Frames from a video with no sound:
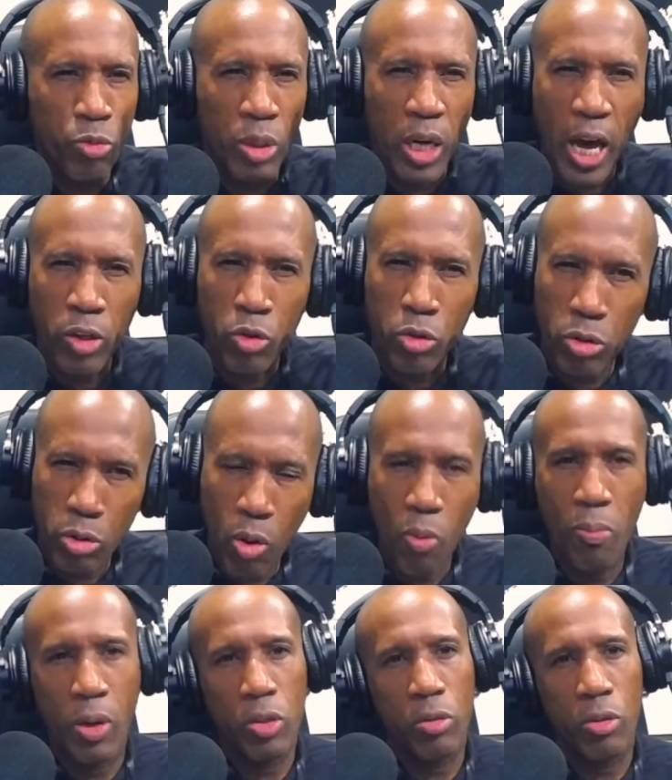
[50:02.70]
relied so
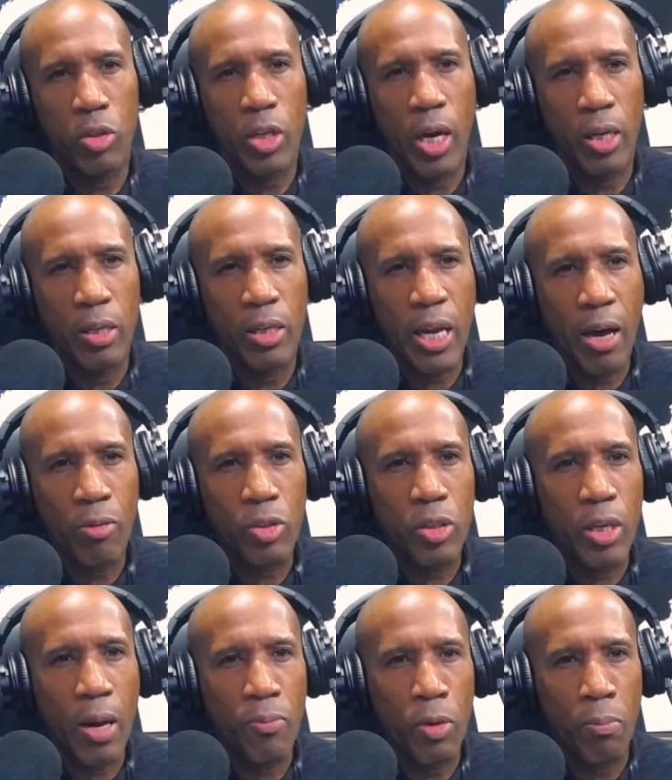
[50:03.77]
much on China, now it's
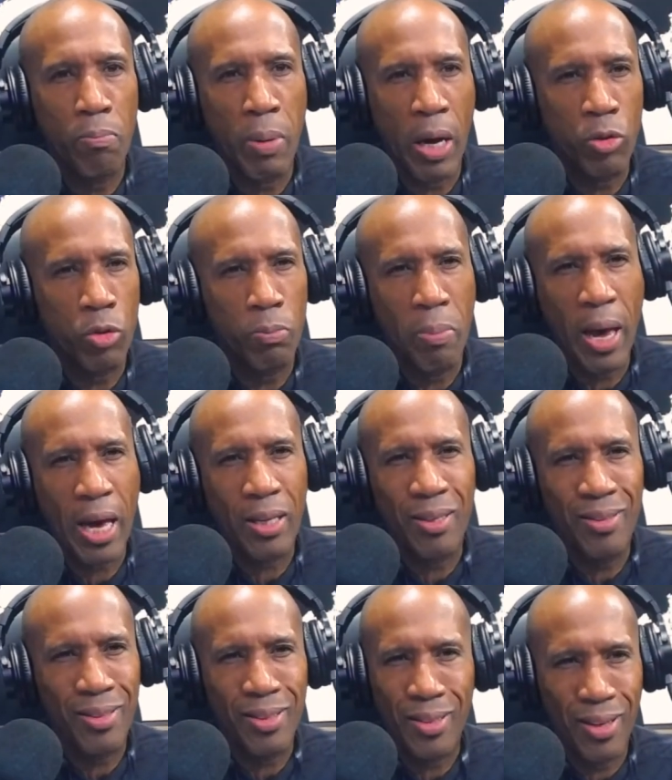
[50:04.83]
time to bounce back.
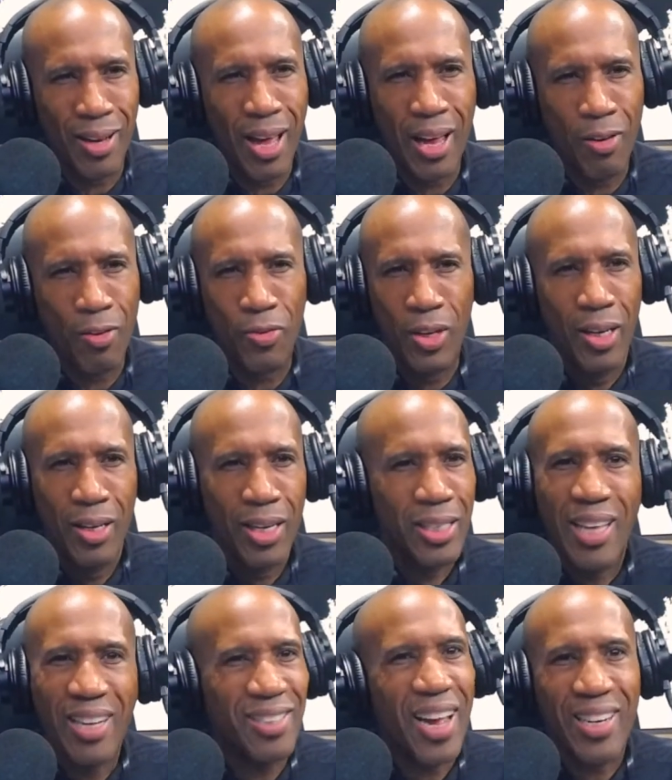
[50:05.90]
There's a lot of. It's
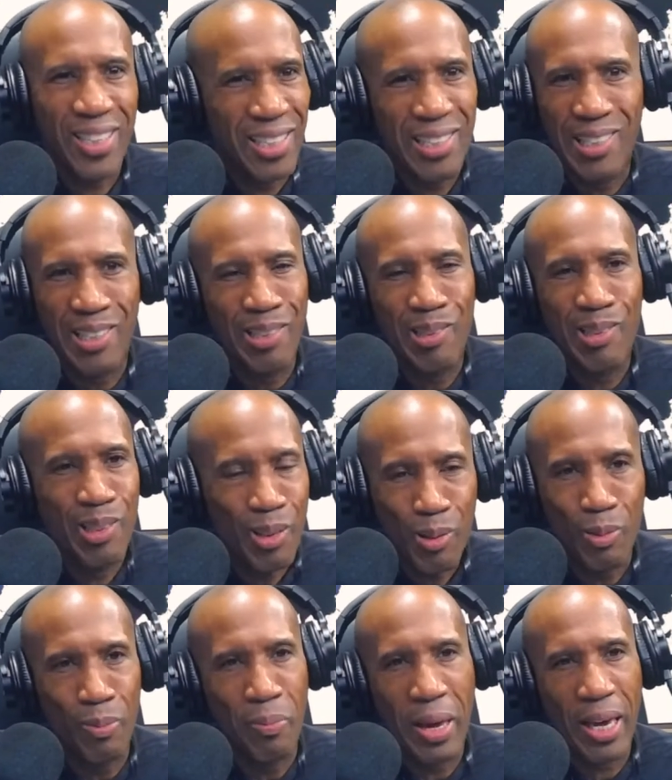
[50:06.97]
not that easy to
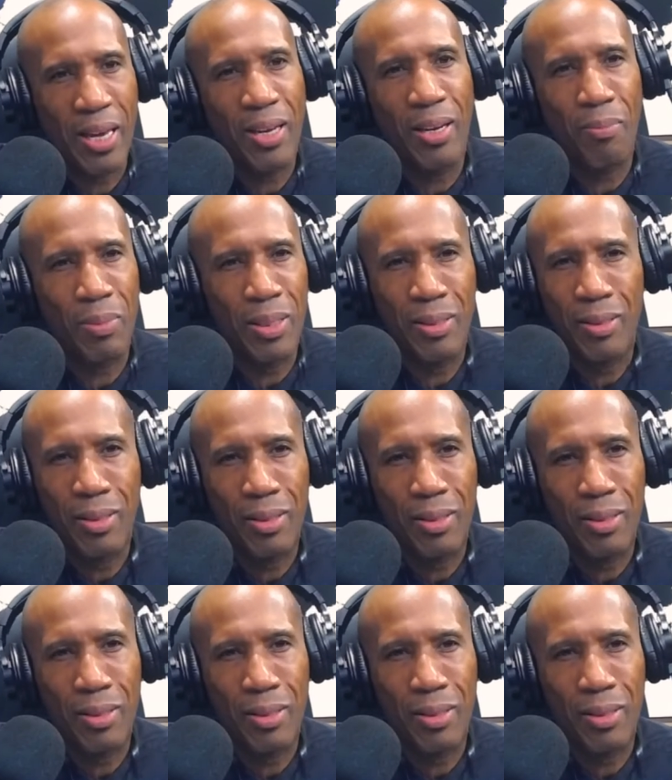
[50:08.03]
do, man. I mean,